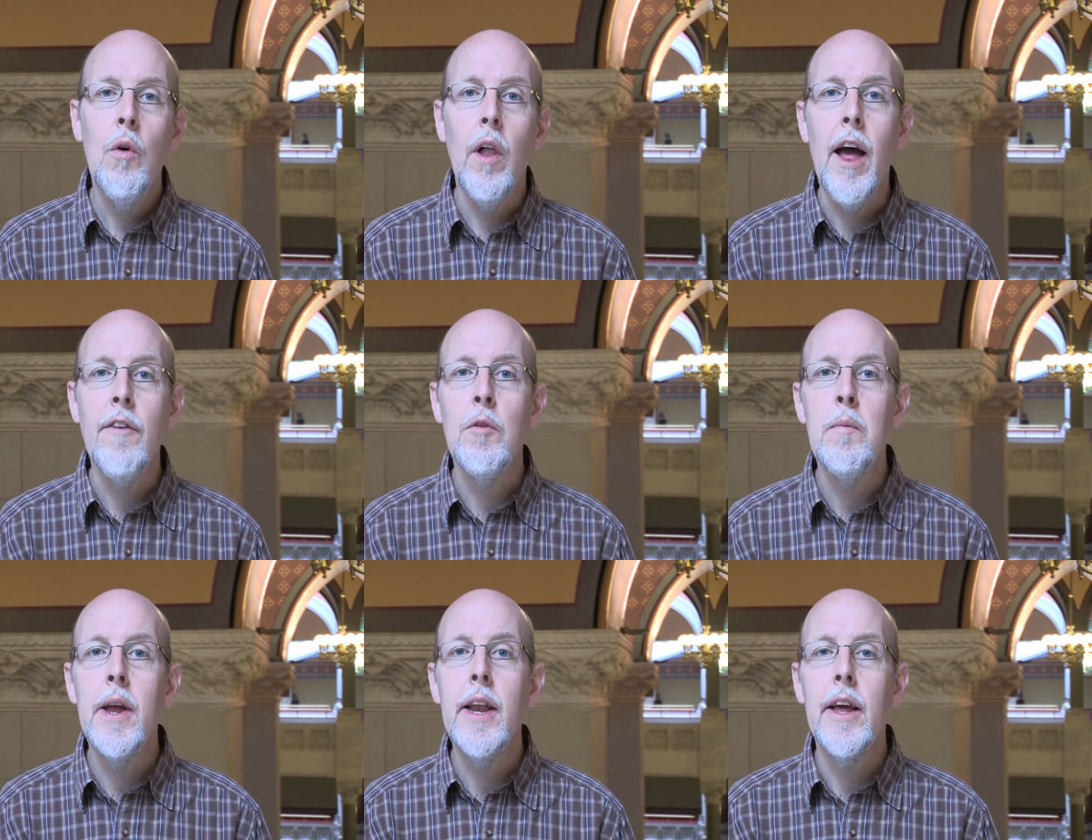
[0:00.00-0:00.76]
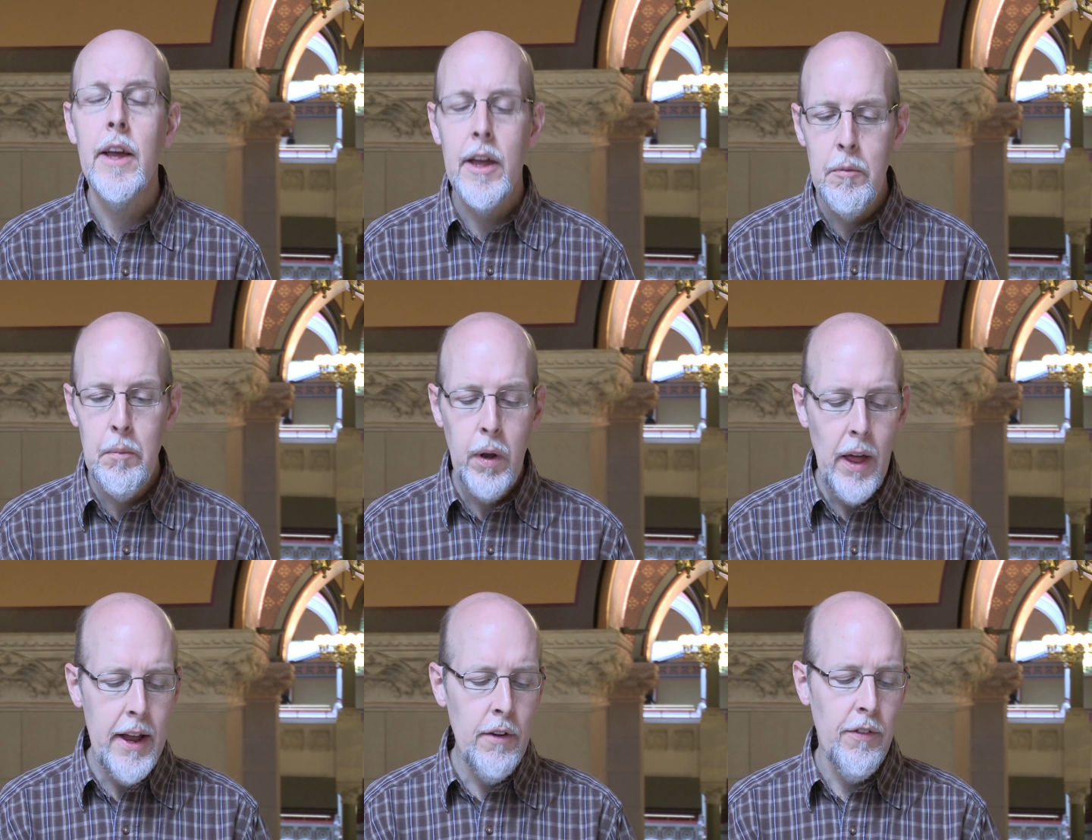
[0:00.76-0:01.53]
will have a meeting in
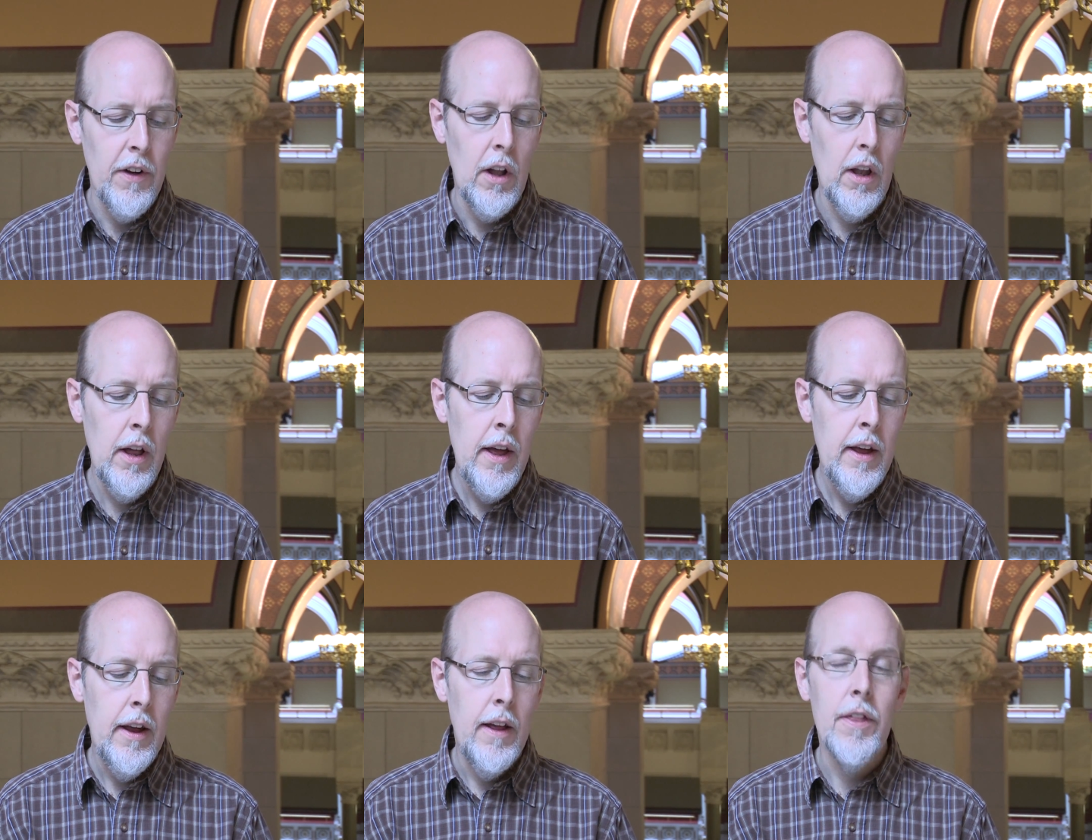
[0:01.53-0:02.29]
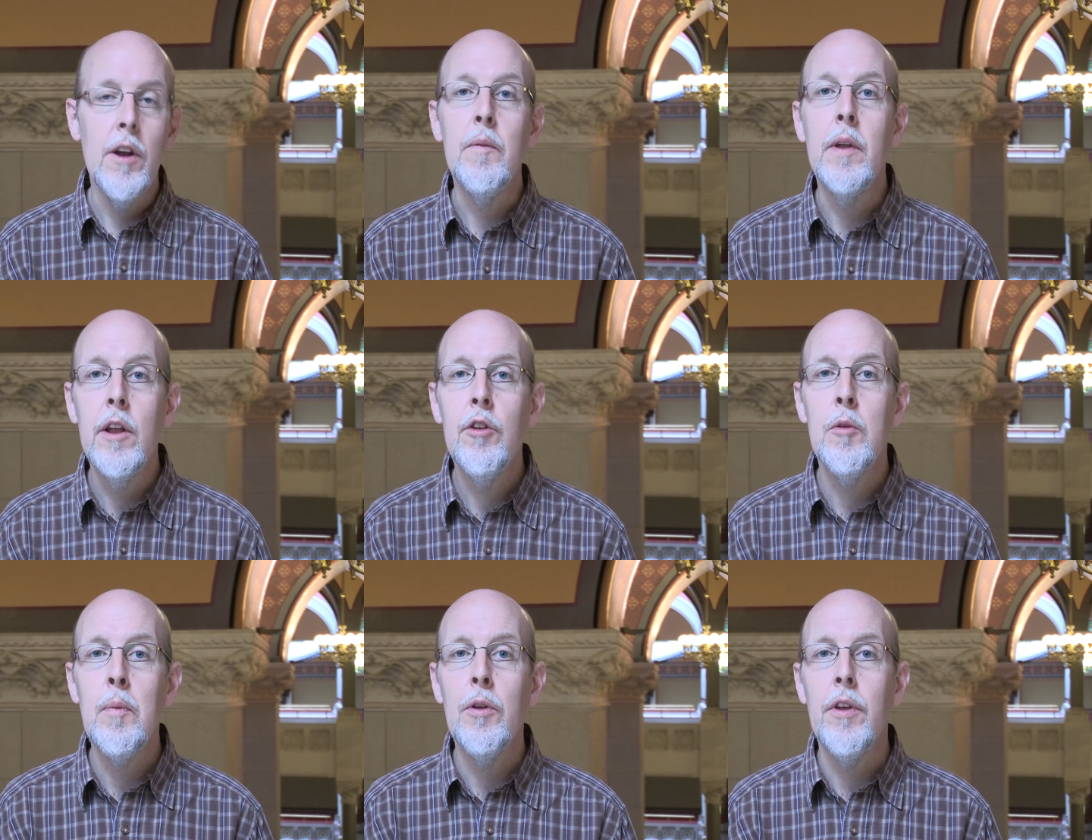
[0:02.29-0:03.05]
Plainville in their
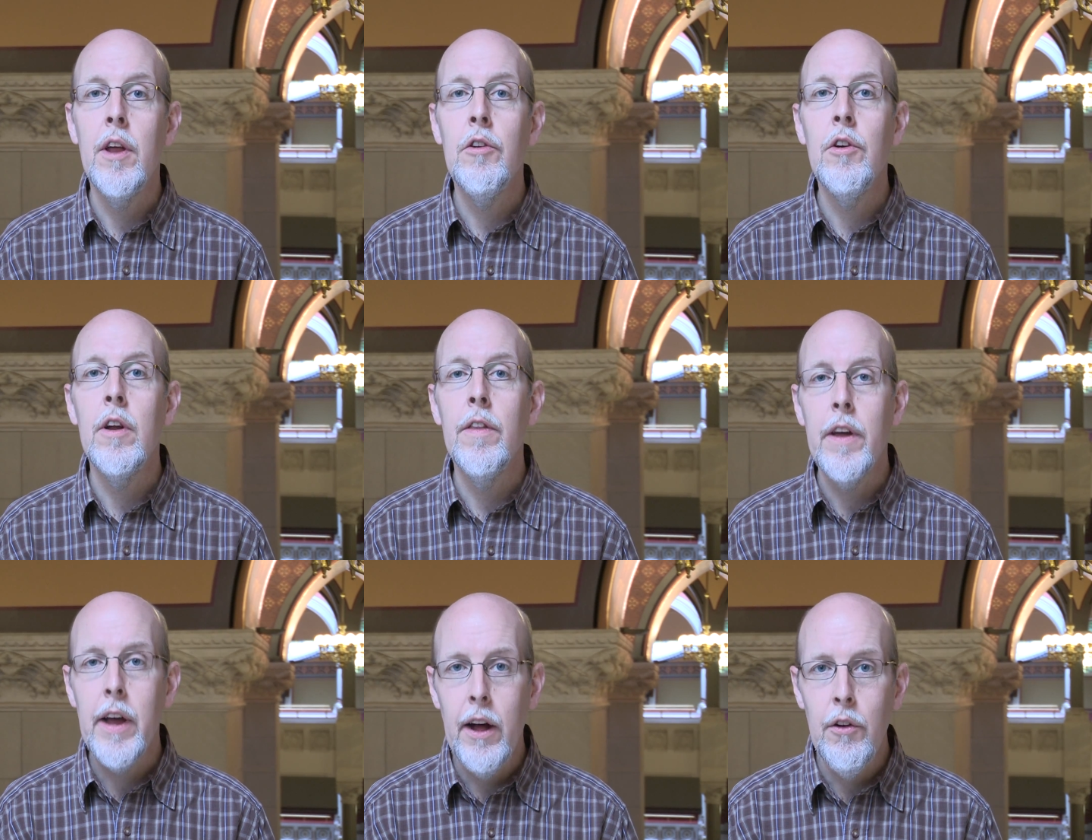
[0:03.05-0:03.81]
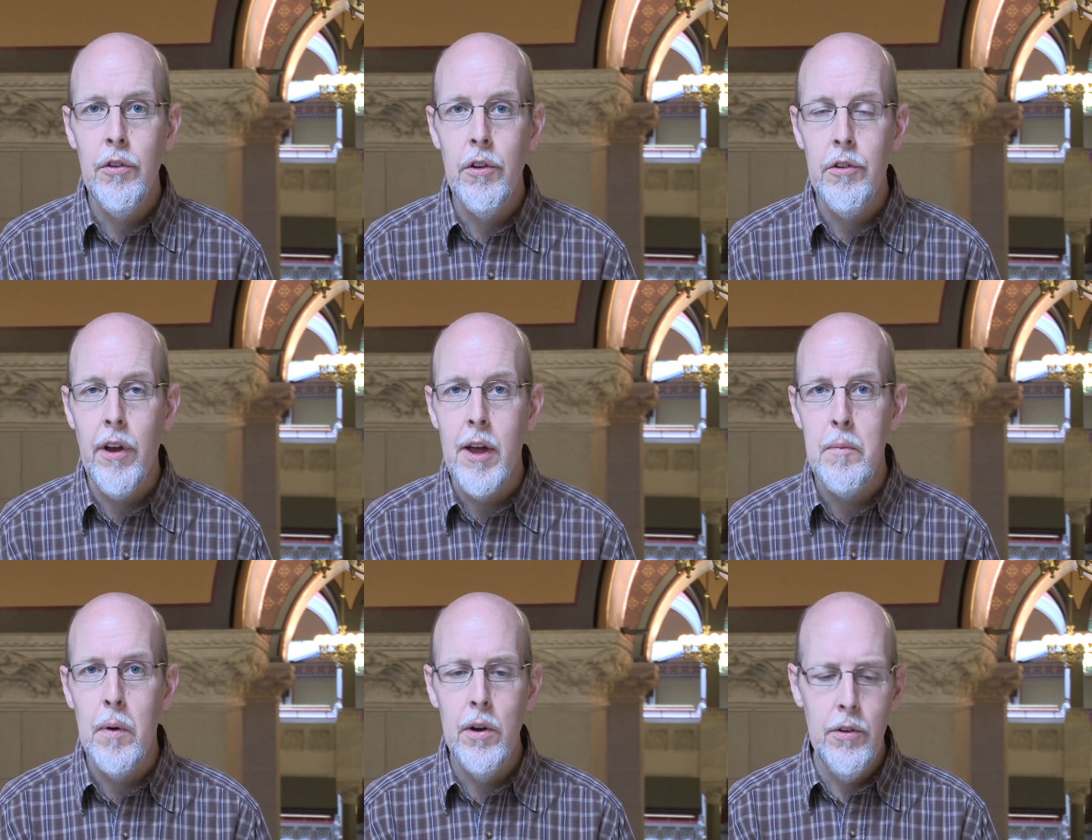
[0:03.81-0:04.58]
municipal center in the council
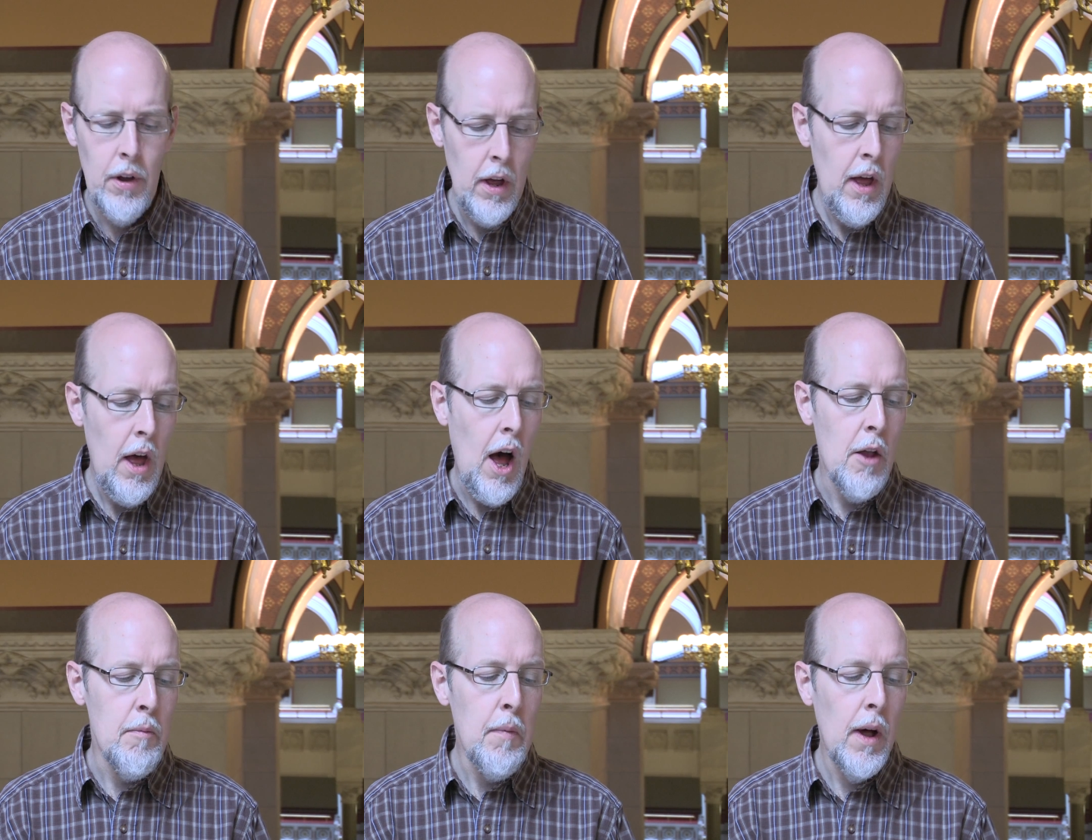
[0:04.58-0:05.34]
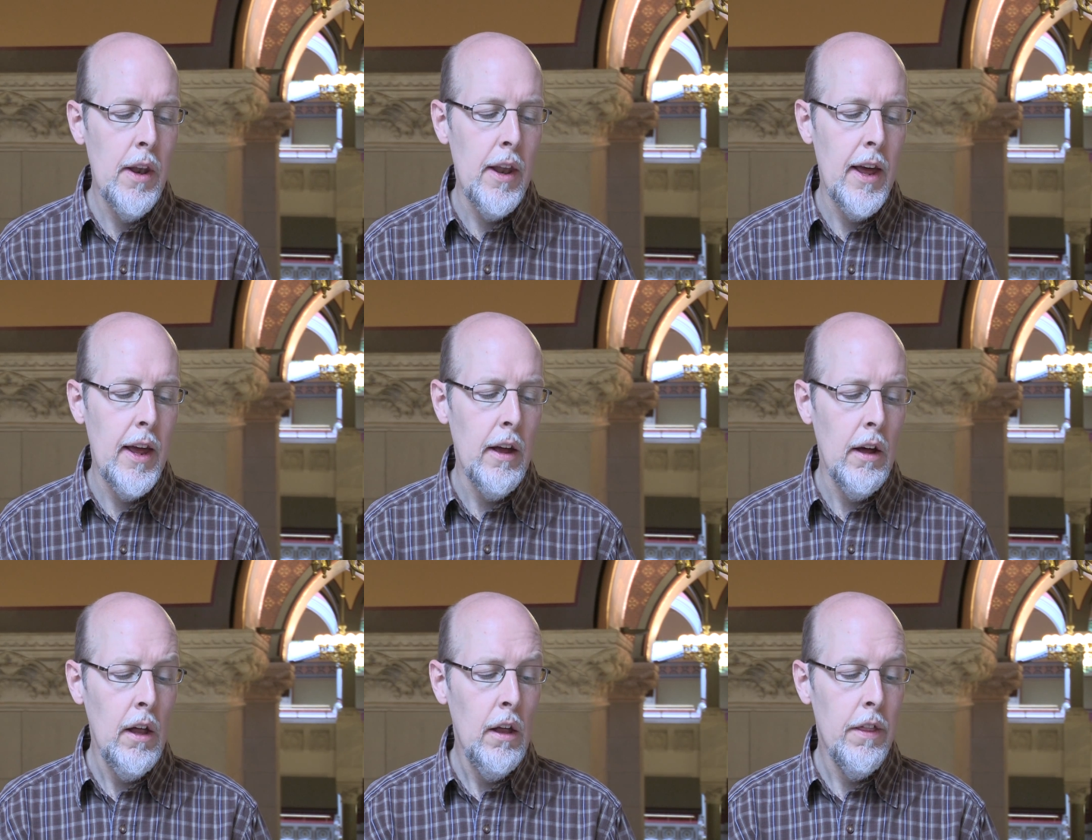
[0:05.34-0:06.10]
chambers on Monday,
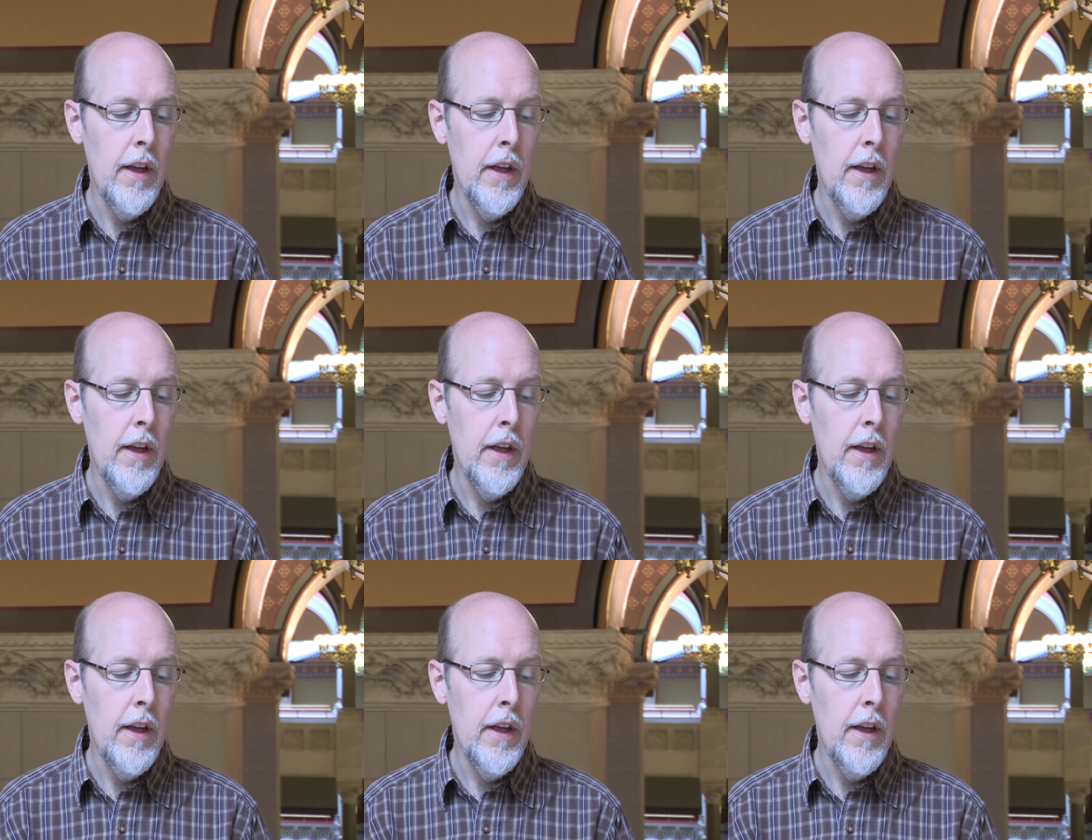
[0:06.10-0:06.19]
uh,